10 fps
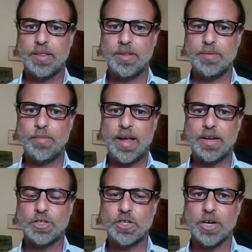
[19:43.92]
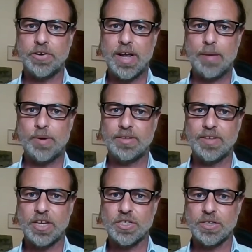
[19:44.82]
the main drug
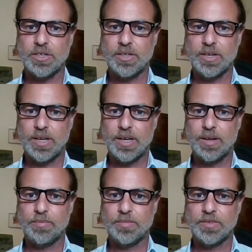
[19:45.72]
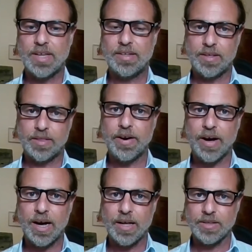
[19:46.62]
rehabilitation center. There
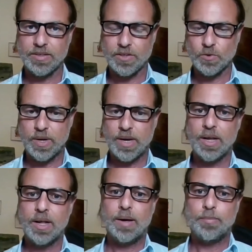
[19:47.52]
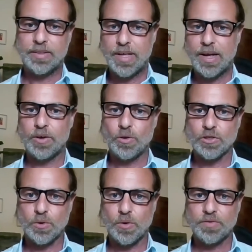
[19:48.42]
are others as well, but they are
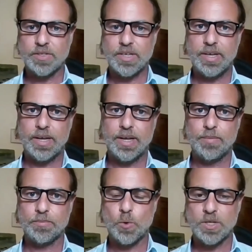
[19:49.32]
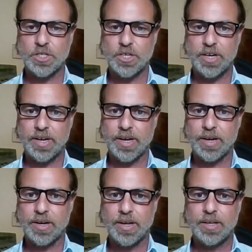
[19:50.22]
also obviously
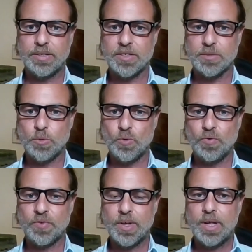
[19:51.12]
questioning this move.